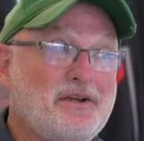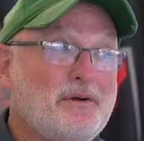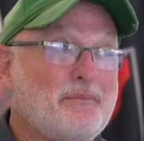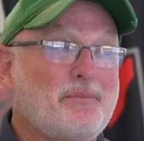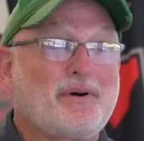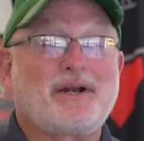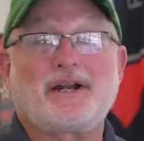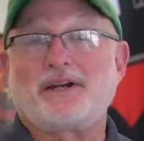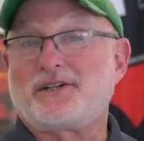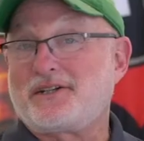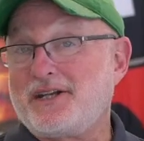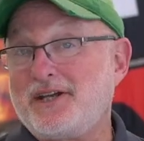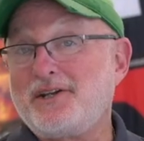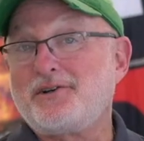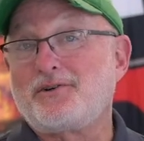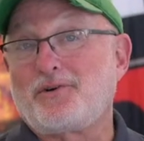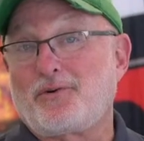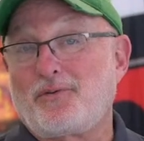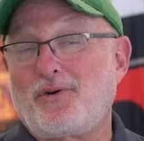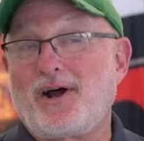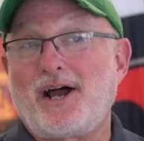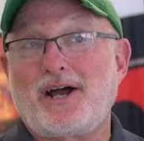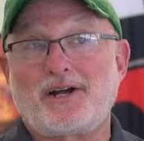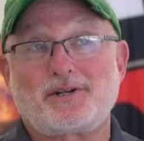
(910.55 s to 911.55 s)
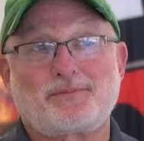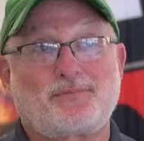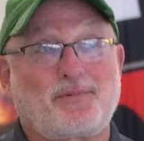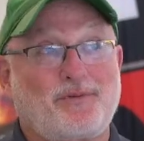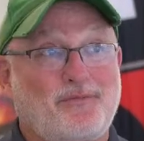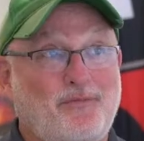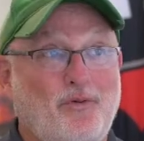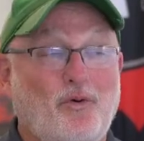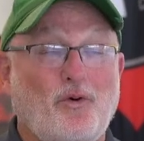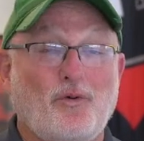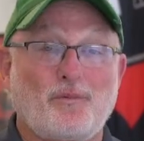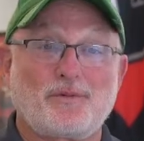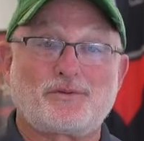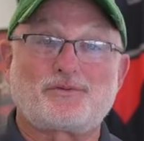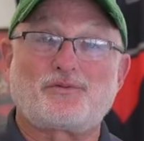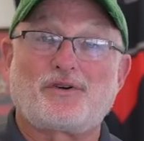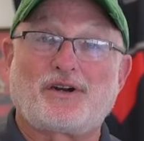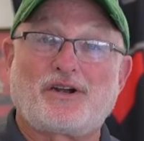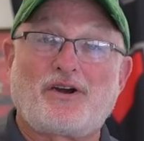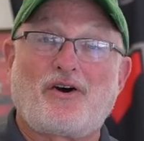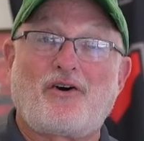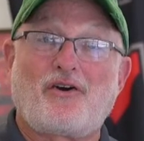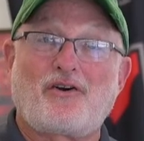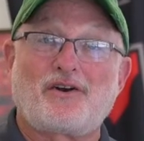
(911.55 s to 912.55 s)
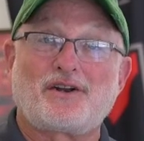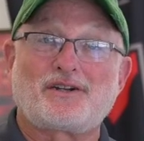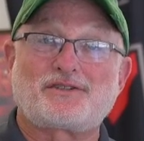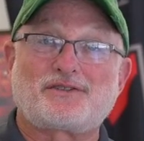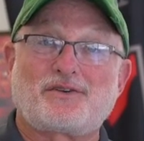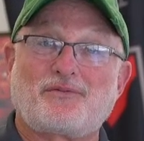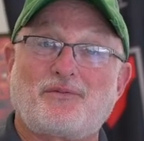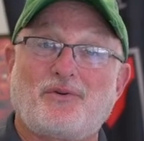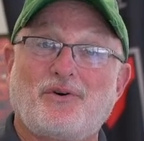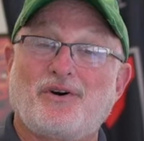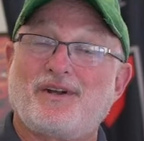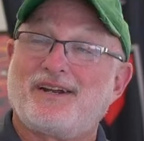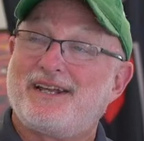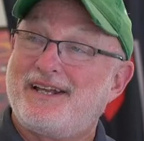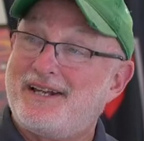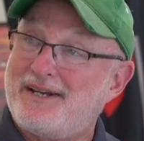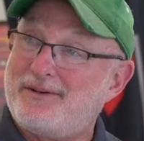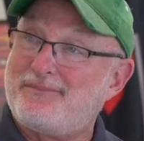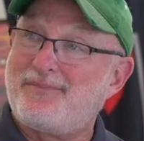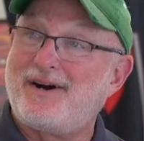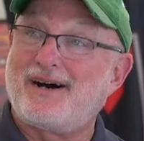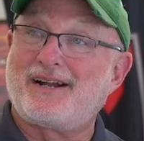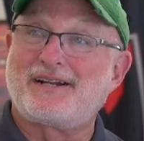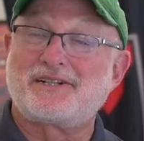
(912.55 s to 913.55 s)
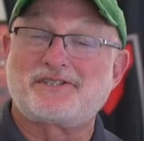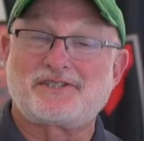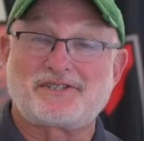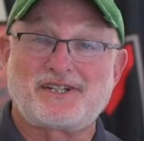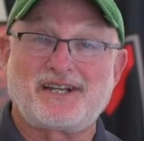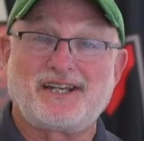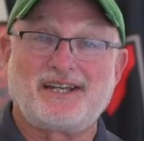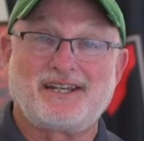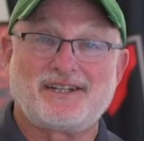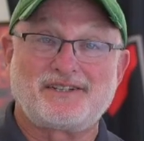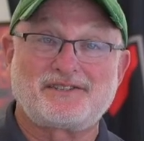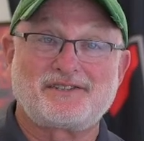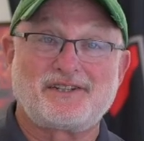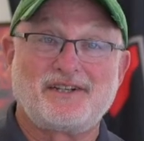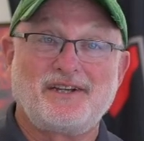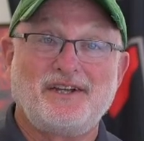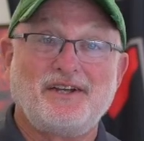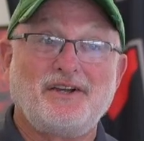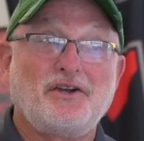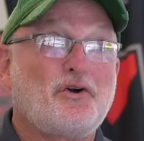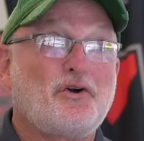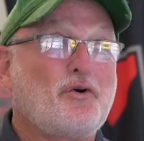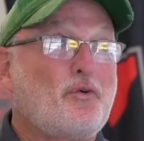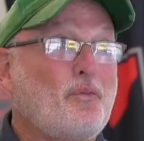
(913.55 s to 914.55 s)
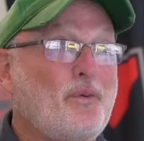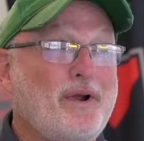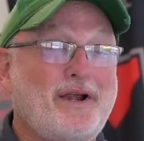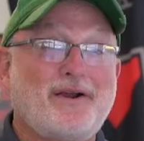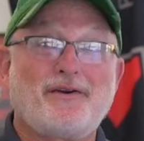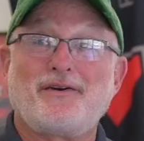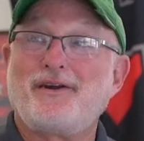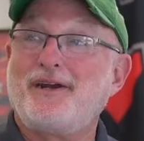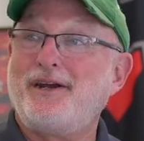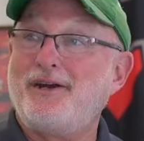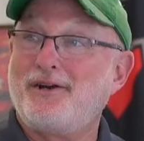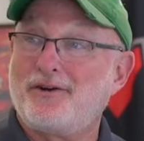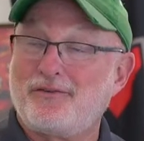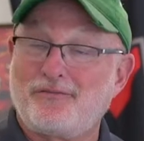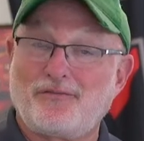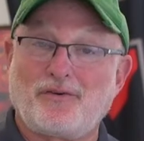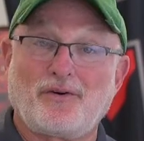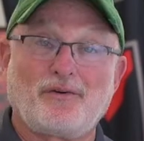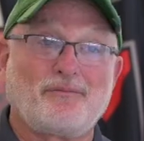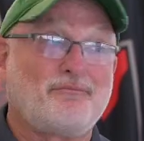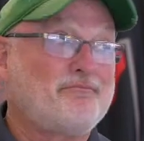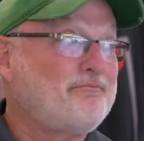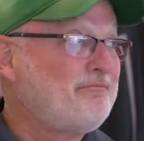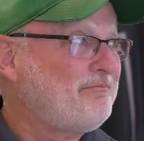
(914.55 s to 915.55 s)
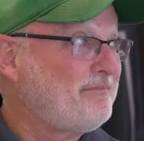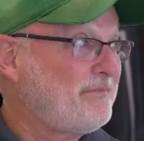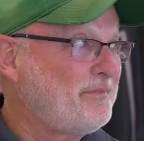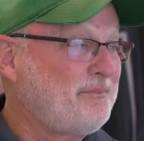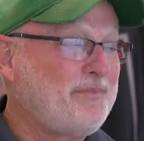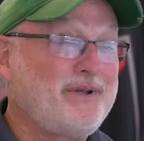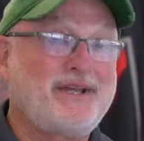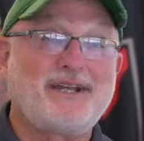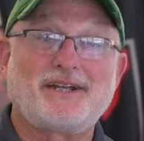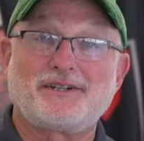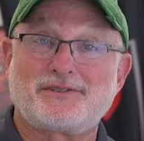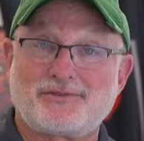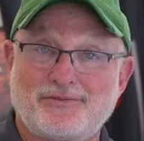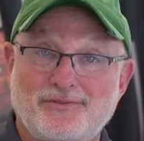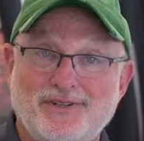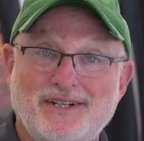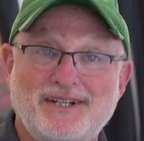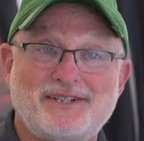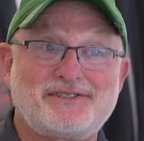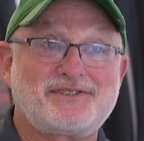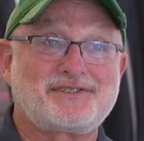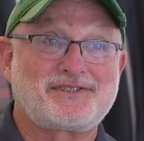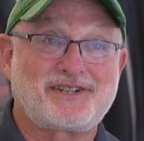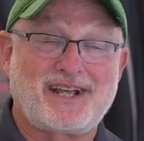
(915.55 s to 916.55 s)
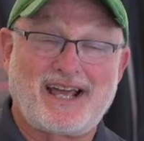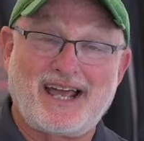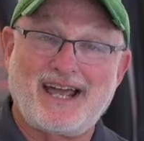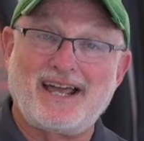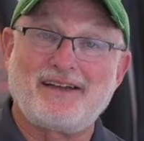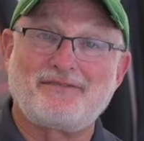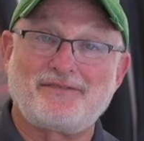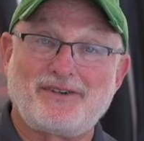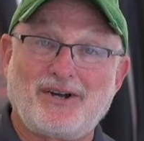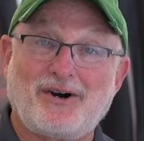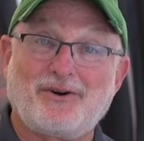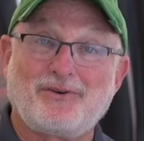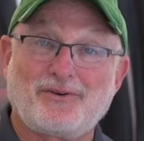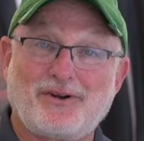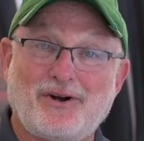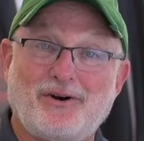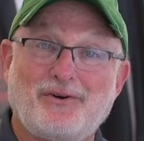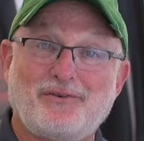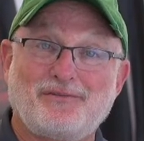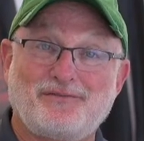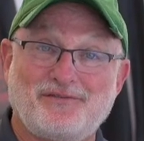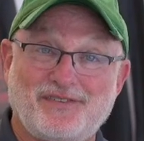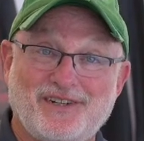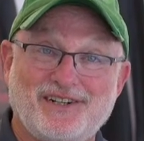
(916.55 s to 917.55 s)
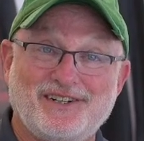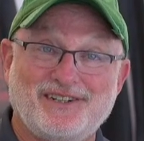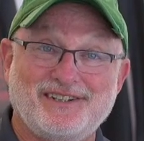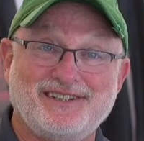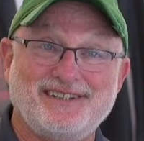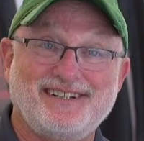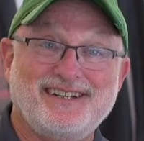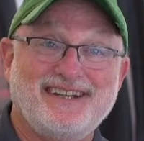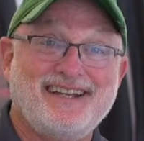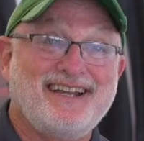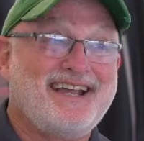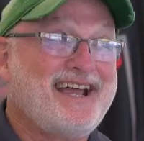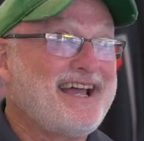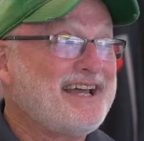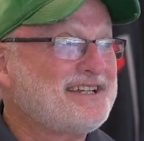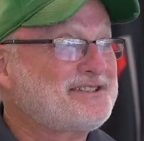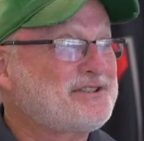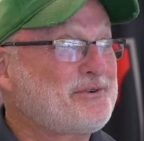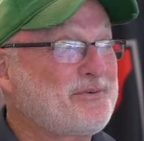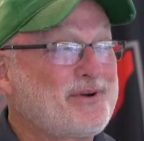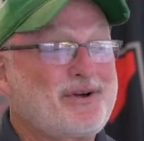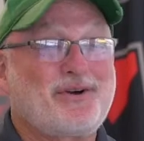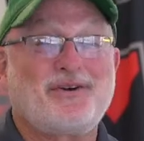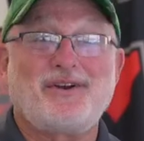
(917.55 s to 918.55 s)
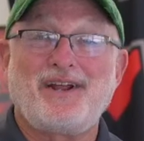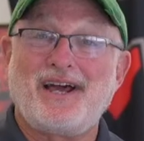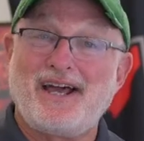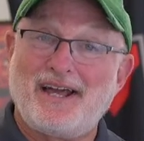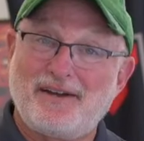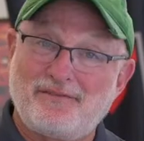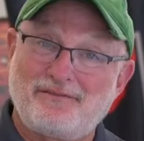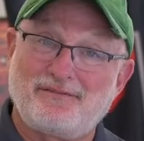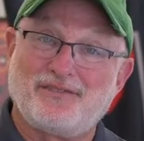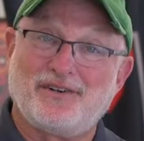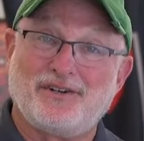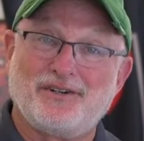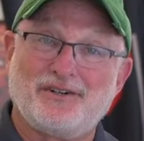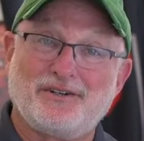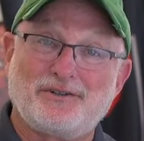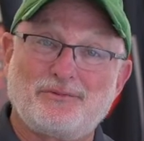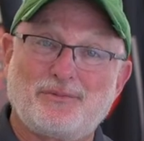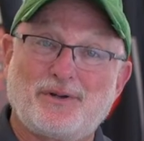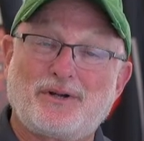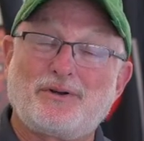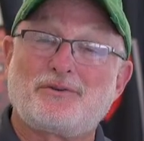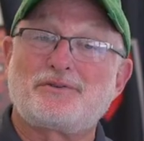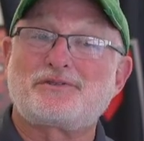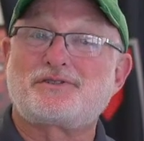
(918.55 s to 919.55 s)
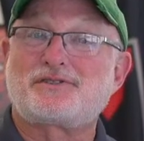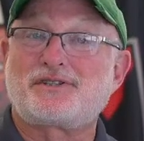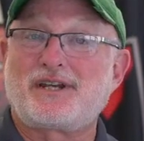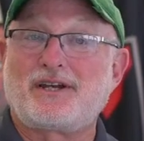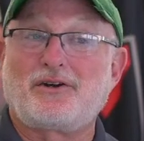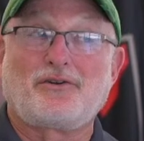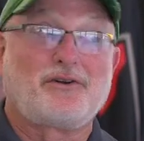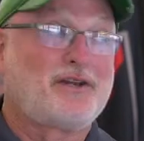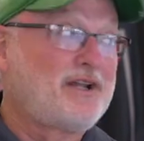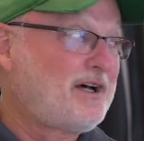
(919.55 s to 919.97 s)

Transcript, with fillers: But at Tindol Roush Performance, regardless of what anybody says, we are here for biggest reasons to have doggone fun. And so we're going to have fun. We're going to sell